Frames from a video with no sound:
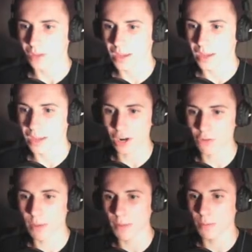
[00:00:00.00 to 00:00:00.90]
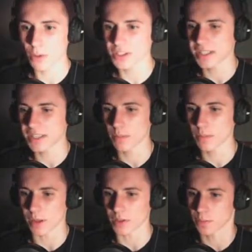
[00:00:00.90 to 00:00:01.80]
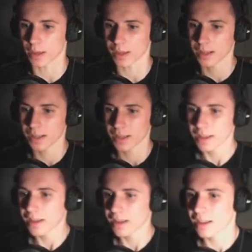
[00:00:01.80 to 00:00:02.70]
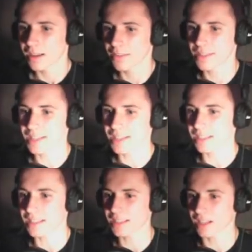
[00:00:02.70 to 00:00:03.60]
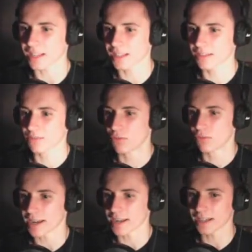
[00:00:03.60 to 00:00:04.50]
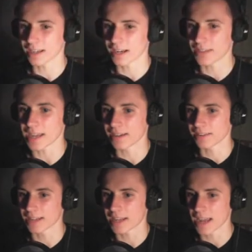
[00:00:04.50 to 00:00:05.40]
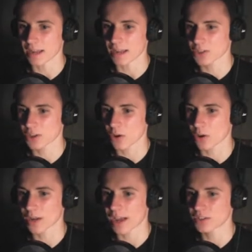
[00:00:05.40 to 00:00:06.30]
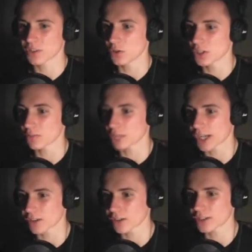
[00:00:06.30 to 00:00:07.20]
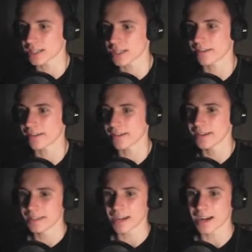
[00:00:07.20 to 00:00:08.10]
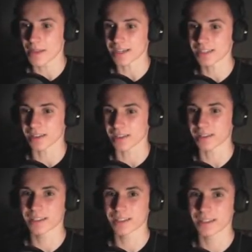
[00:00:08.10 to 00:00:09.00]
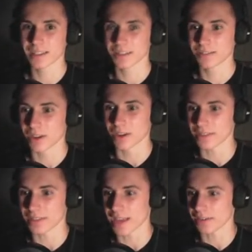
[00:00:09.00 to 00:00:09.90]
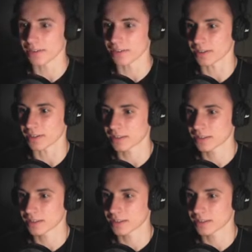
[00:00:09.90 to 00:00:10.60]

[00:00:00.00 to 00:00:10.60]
Actually, I remember Monty telling me about this bit. This is like right at the end of the game, so we have to do some challenges in here, and then it's like right at the end, I think.